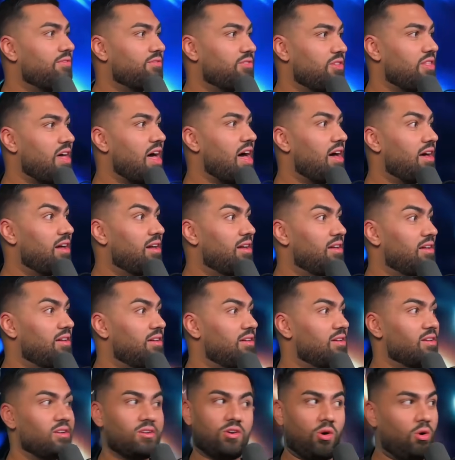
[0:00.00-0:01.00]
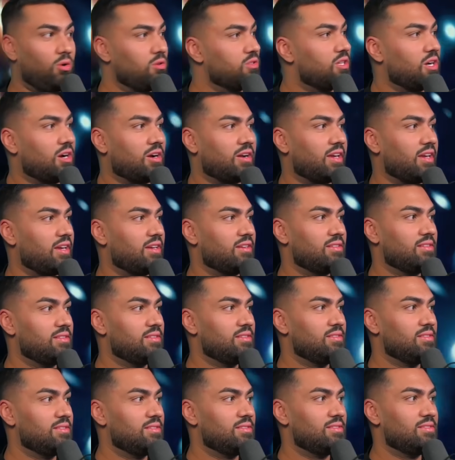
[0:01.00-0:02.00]
Cold that. turkey. Cold turkey.
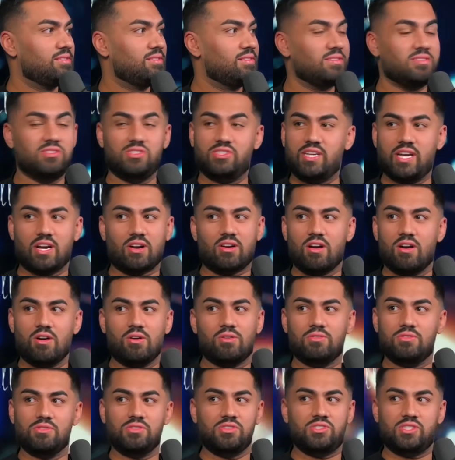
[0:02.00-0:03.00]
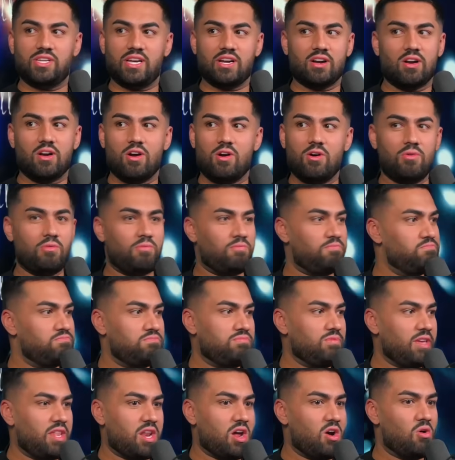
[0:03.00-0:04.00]
Zero, Whoa. zero,
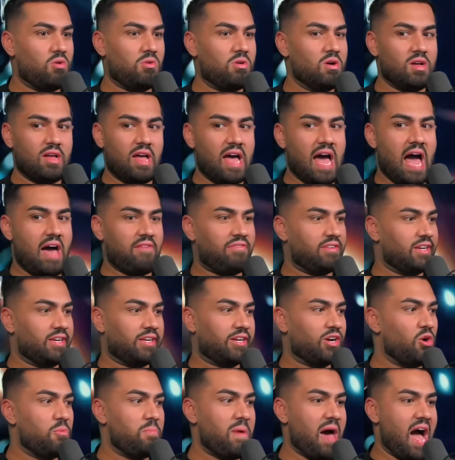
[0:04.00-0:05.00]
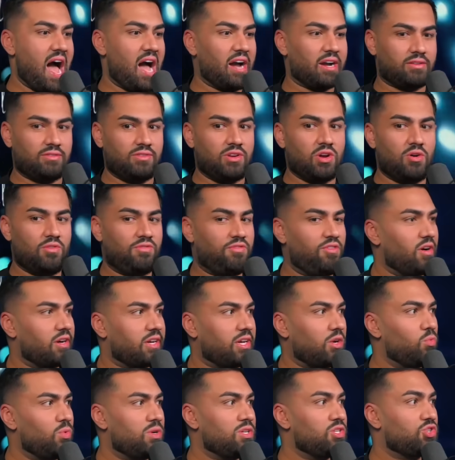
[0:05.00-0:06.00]
you know, mm-hmm. having to go back, no fucking
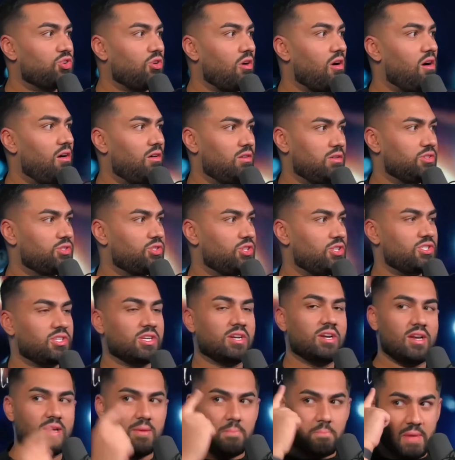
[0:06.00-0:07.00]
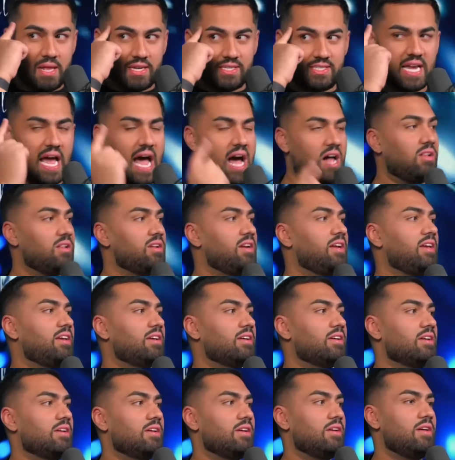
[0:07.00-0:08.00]
draws, just mm-hmm. mentality.
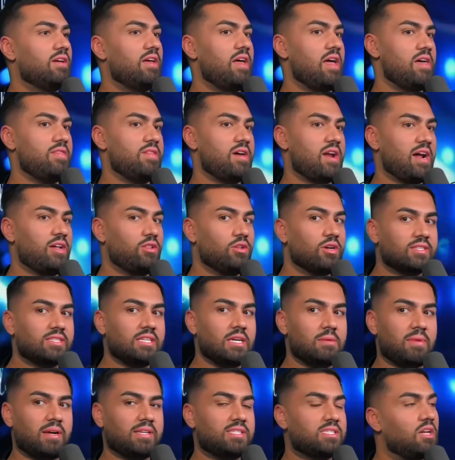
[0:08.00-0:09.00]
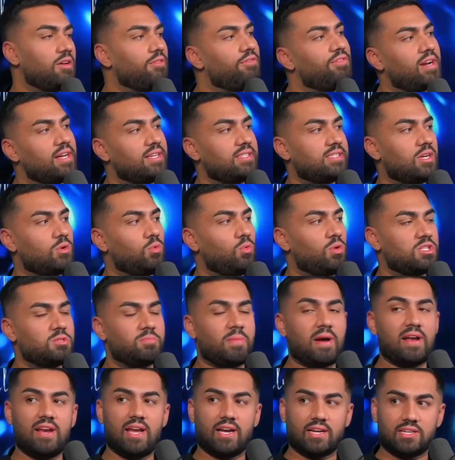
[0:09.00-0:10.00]
And mm-hmm. then I looked at myself and I said, what's
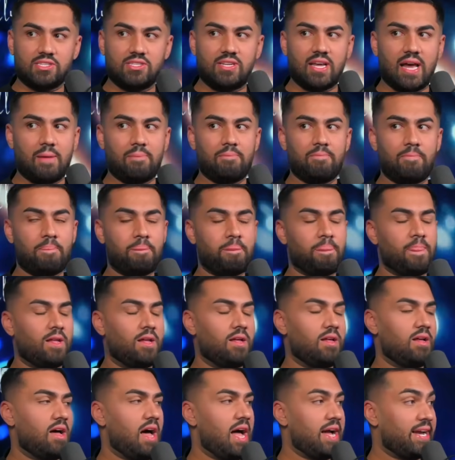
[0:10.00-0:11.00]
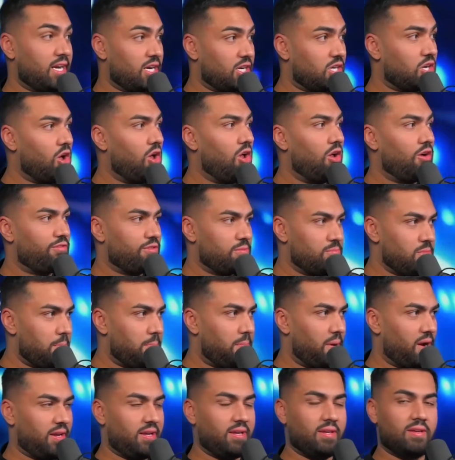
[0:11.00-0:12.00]
my next step? I get a call from a
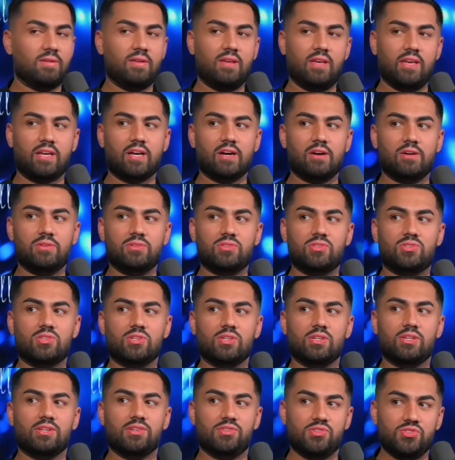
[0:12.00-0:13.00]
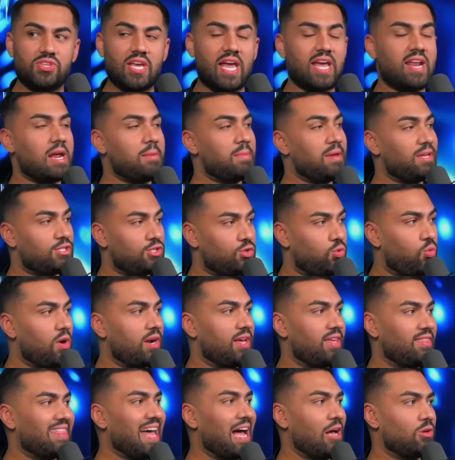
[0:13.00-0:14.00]
buddy. He goes, Zain, I made
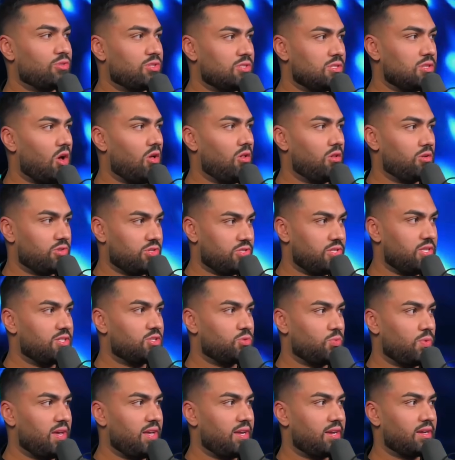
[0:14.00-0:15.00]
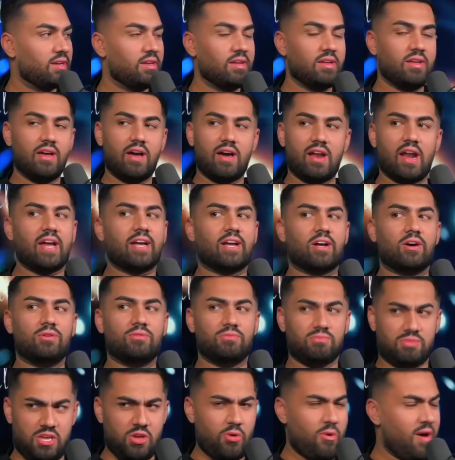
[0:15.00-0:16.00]
twenty thousand dollars this week. And I
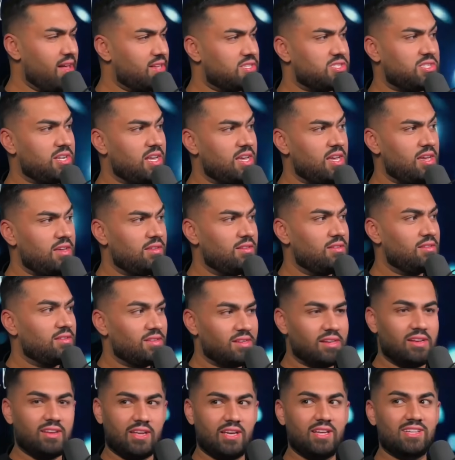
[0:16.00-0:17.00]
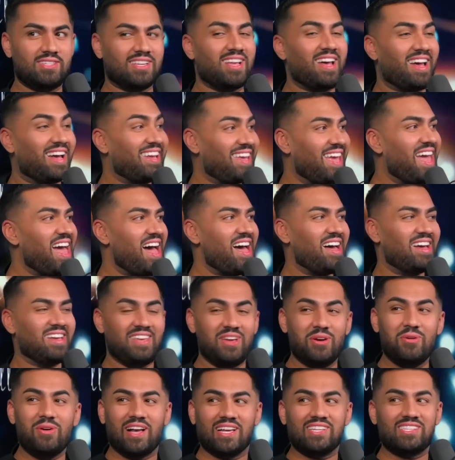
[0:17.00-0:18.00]
go, U S D? And he's like, yeah,
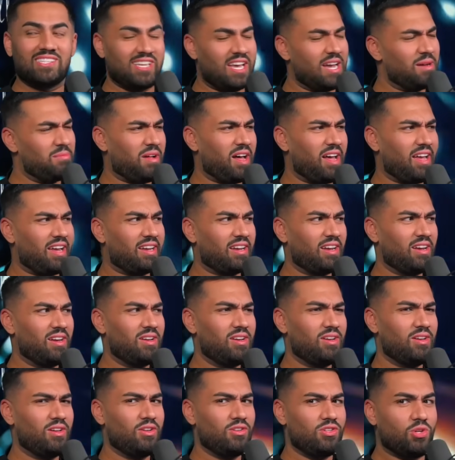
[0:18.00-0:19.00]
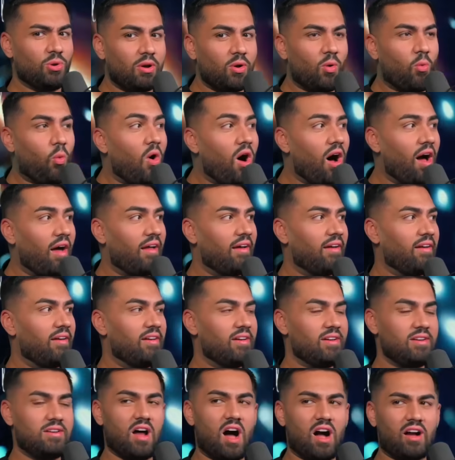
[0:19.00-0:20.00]
U S D. I'm like, doing what?
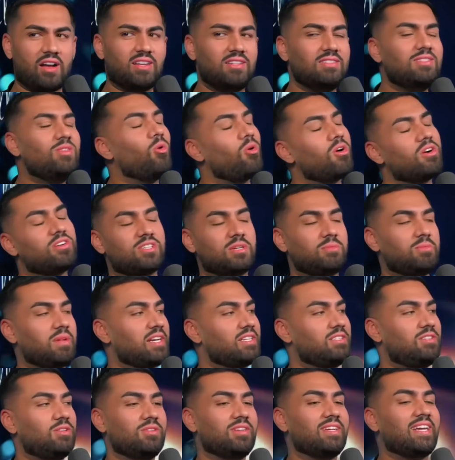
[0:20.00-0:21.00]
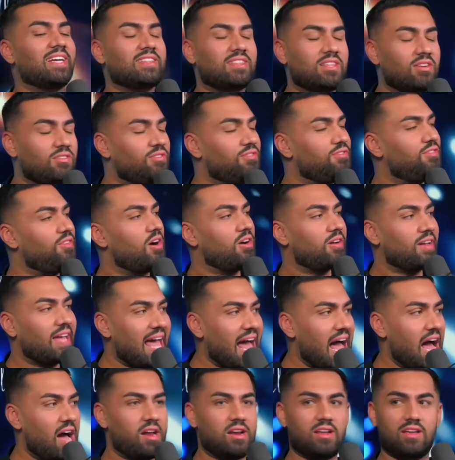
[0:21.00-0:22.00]
Knocking doors. I'm like, dude, get the fuck
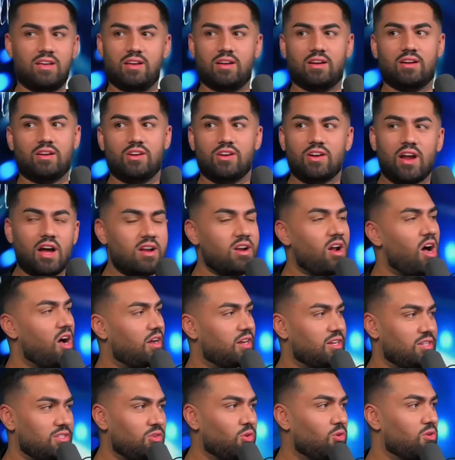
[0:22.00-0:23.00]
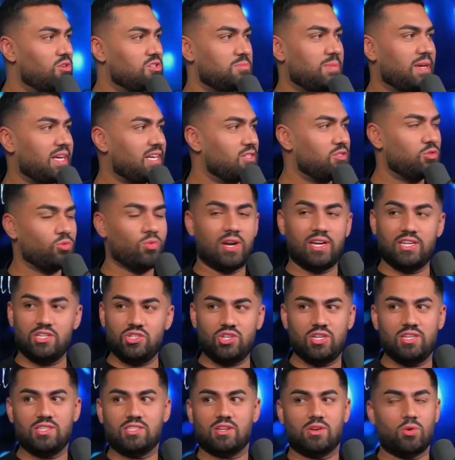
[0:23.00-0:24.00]
out of here. You're mm-hmm. not knocking doors making twenty
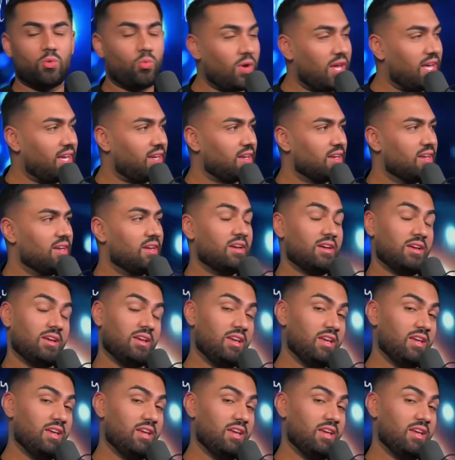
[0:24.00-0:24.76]
G's in a week. Mm-hmm.